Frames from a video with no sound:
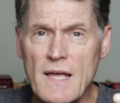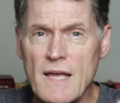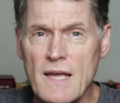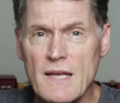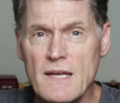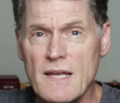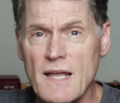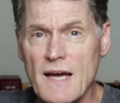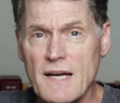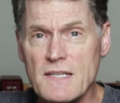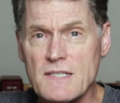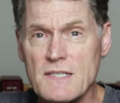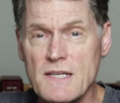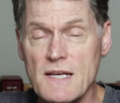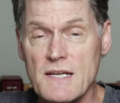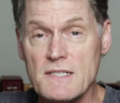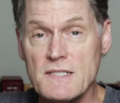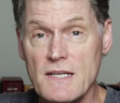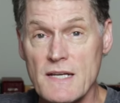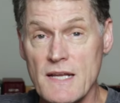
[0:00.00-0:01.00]
He next
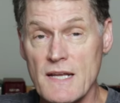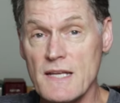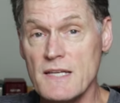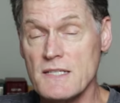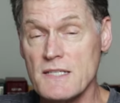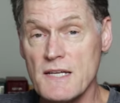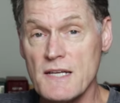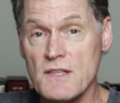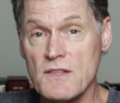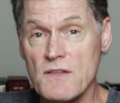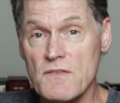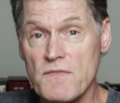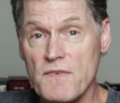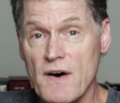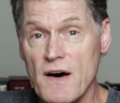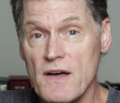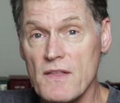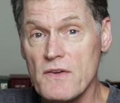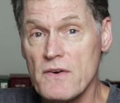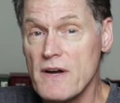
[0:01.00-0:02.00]
says that he is in the
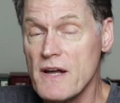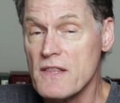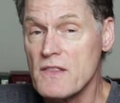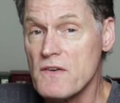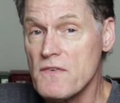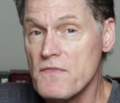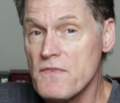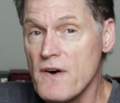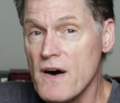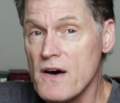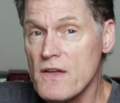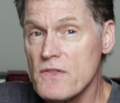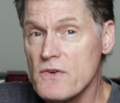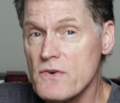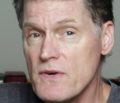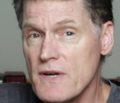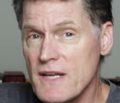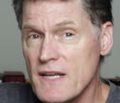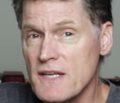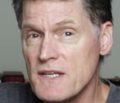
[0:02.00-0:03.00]
Father and the
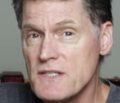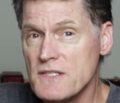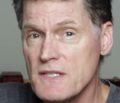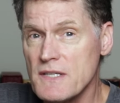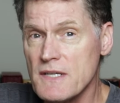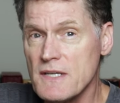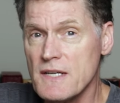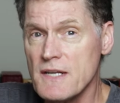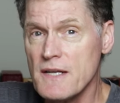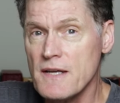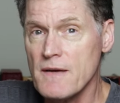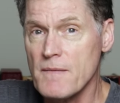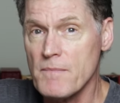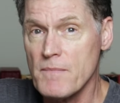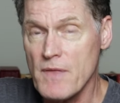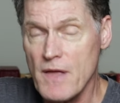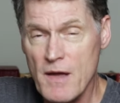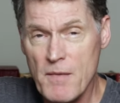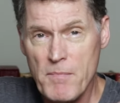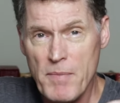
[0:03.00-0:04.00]
Father is in
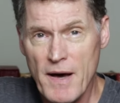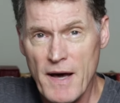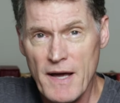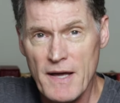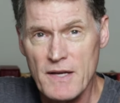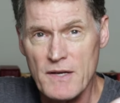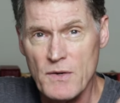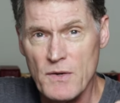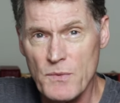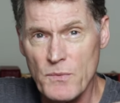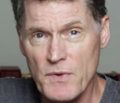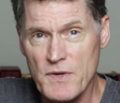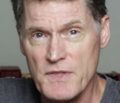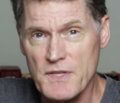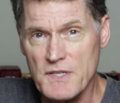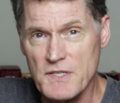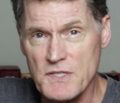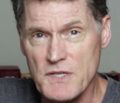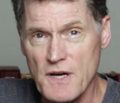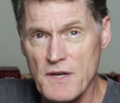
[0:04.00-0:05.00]
him. They abide
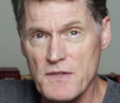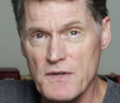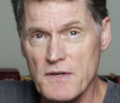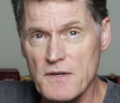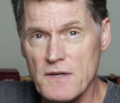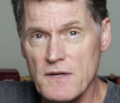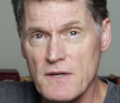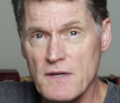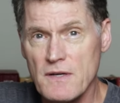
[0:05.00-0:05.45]
with each other.